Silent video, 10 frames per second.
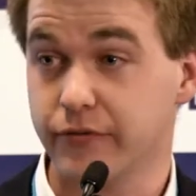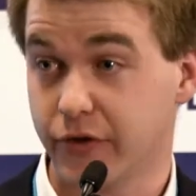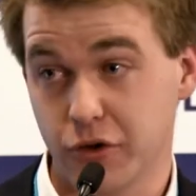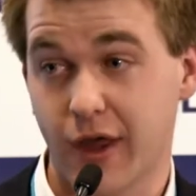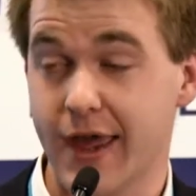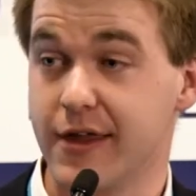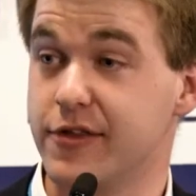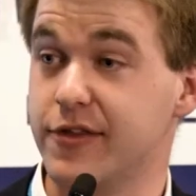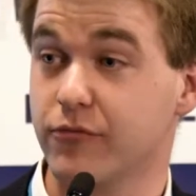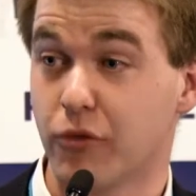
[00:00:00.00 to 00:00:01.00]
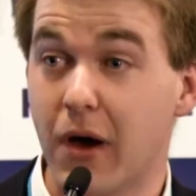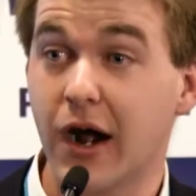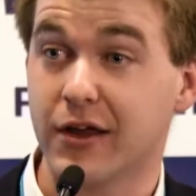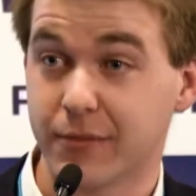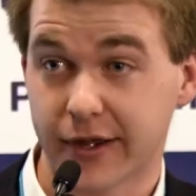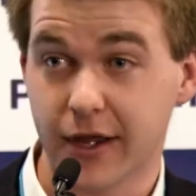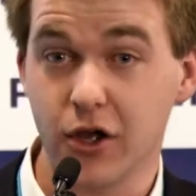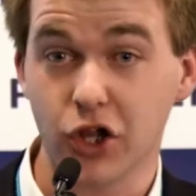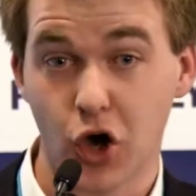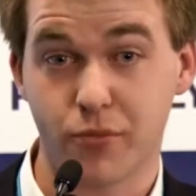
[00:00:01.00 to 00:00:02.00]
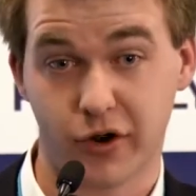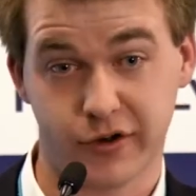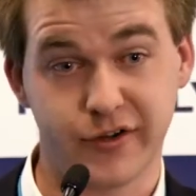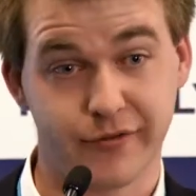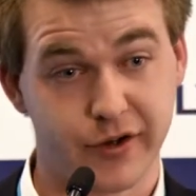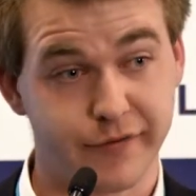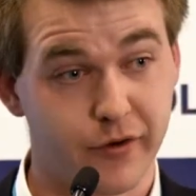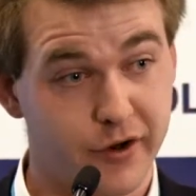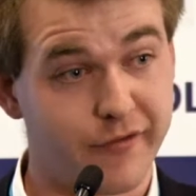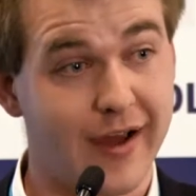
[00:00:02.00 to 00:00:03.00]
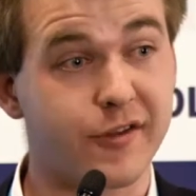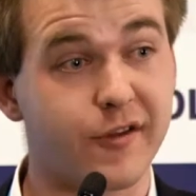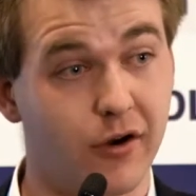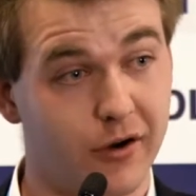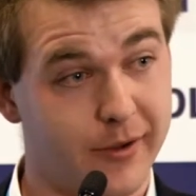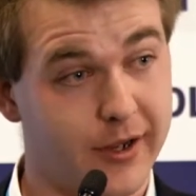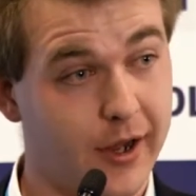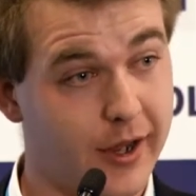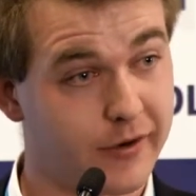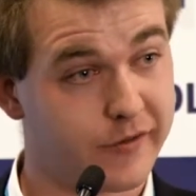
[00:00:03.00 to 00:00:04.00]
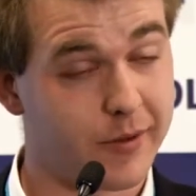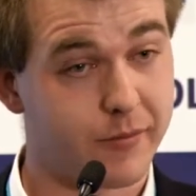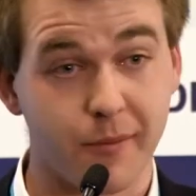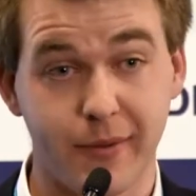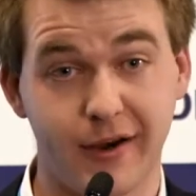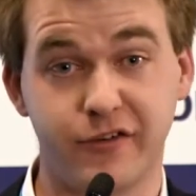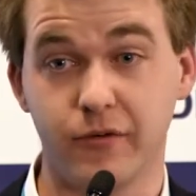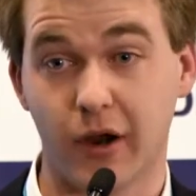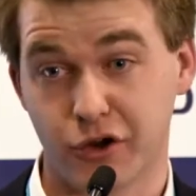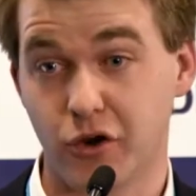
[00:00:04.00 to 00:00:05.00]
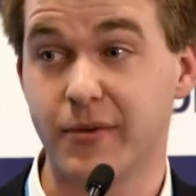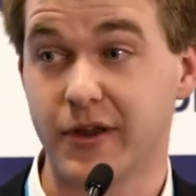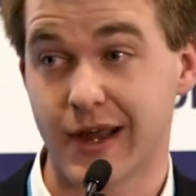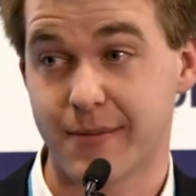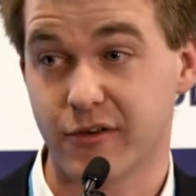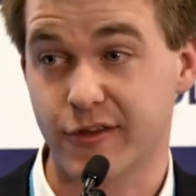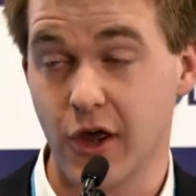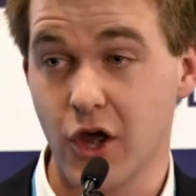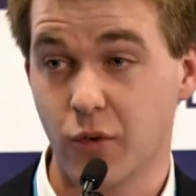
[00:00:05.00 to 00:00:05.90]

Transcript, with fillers: The UK is remarkably low productivity for an advanced economy, and um, compared to our European neighbours,